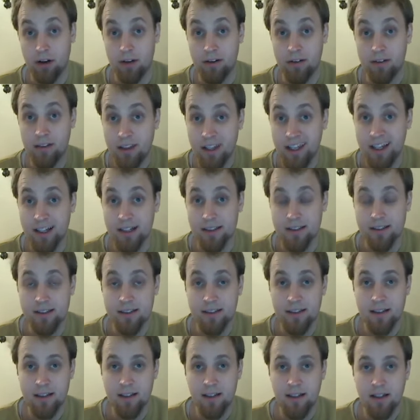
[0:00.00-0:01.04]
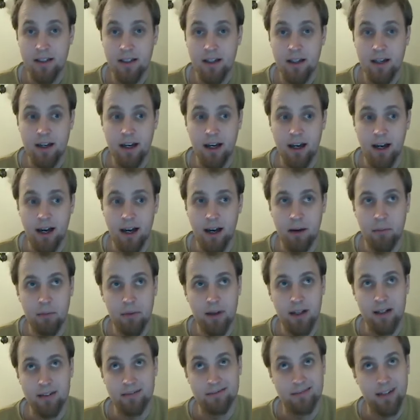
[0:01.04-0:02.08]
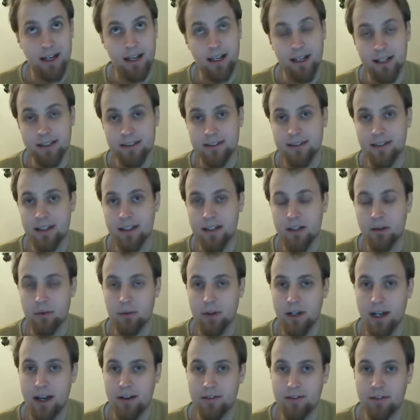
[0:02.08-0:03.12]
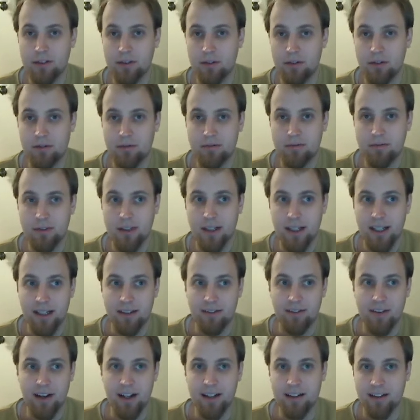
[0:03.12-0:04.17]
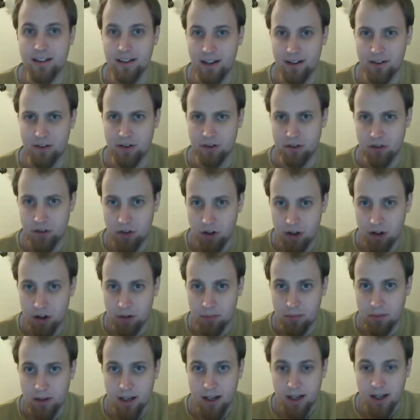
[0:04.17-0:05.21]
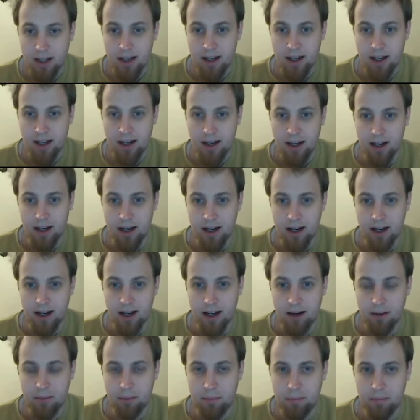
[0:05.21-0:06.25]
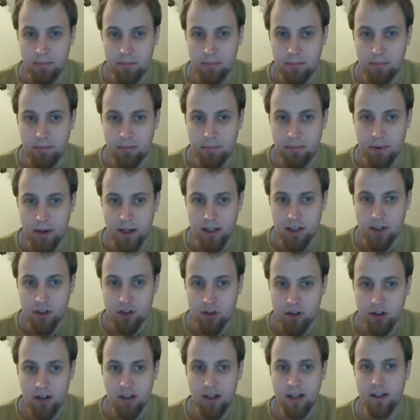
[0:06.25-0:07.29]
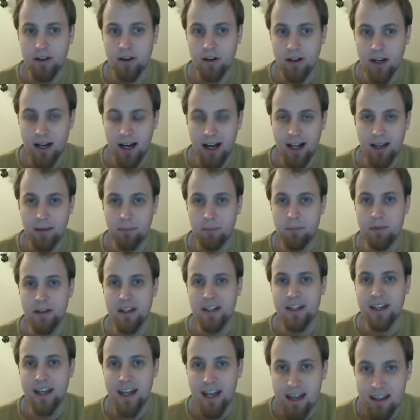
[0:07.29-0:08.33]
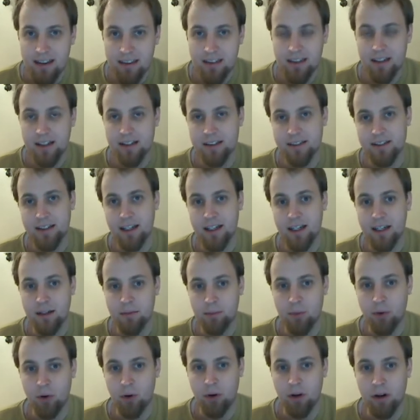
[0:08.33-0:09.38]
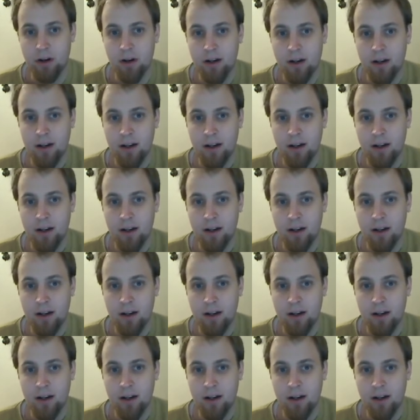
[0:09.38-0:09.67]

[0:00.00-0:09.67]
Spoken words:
a theist. And I guess then you would have to invent another term. But surely you can't be an atheist anymore